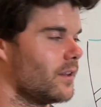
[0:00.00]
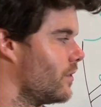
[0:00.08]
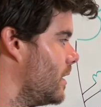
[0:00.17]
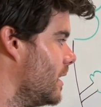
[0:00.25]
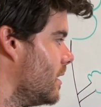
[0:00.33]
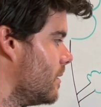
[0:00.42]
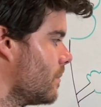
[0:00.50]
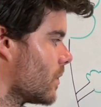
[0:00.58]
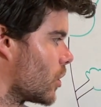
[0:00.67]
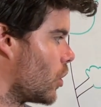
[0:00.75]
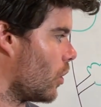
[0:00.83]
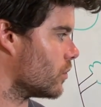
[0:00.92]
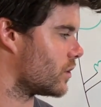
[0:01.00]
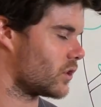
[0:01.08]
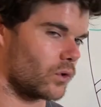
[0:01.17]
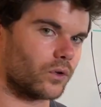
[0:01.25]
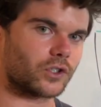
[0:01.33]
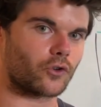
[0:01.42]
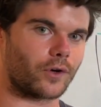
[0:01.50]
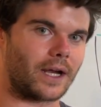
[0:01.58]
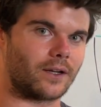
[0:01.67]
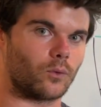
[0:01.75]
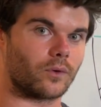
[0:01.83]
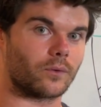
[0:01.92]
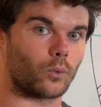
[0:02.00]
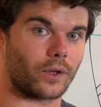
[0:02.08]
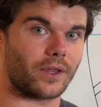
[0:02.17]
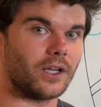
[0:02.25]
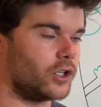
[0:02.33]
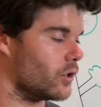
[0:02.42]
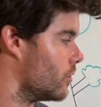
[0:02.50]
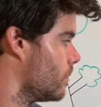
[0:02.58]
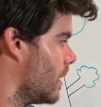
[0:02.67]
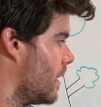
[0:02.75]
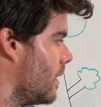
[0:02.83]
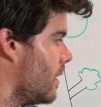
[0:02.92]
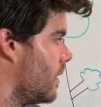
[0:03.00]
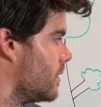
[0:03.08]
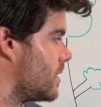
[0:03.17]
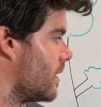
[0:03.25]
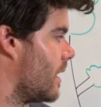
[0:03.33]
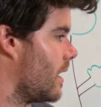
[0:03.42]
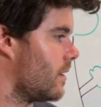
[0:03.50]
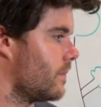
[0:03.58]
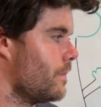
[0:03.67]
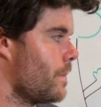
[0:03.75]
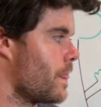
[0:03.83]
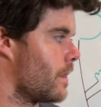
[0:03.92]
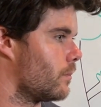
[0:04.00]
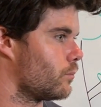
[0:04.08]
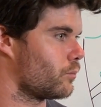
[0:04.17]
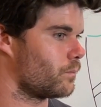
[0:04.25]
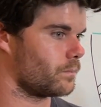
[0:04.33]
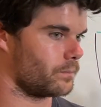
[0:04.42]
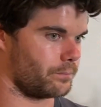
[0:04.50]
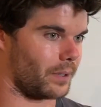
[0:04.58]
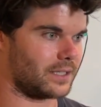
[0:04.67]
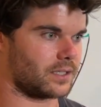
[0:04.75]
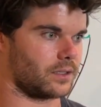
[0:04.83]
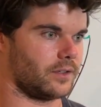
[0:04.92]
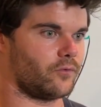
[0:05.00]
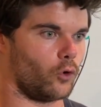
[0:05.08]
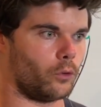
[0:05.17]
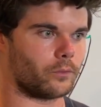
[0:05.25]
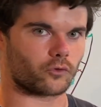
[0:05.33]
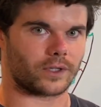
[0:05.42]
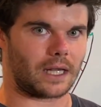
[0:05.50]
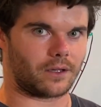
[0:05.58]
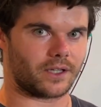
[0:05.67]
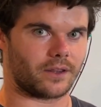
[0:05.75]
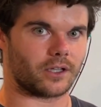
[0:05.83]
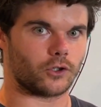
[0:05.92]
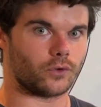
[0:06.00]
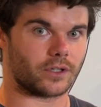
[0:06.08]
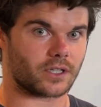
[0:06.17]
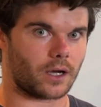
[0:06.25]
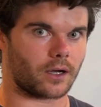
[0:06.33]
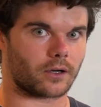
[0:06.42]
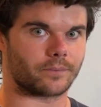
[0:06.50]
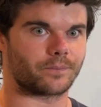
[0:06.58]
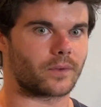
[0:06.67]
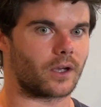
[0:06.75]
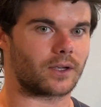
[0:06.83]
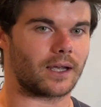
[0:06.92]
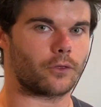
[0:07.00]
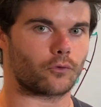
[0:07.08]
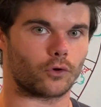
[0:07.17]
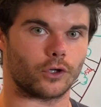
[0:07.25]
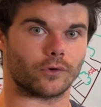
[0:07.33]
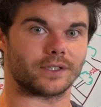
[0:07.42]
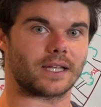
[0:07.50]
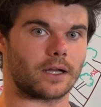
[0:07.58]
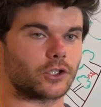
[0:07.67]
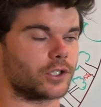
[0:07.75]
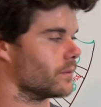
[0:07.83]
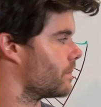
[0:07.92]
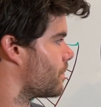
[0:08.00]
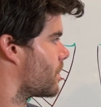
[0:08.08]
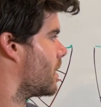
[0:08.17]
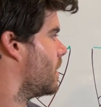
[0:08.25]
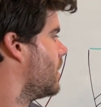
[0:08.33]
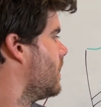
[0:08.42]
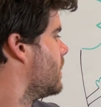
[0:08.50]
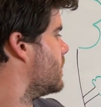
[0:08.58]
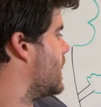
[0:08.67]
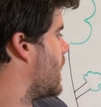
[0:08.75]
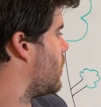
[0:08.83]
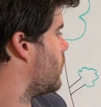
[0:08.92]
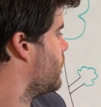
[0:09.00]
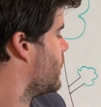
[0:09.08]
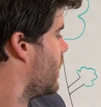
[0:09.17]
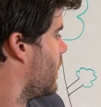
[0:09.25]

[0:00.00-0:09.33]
the God source creator within you, to then basically form a reality that you desire, okay, through your intention. Now,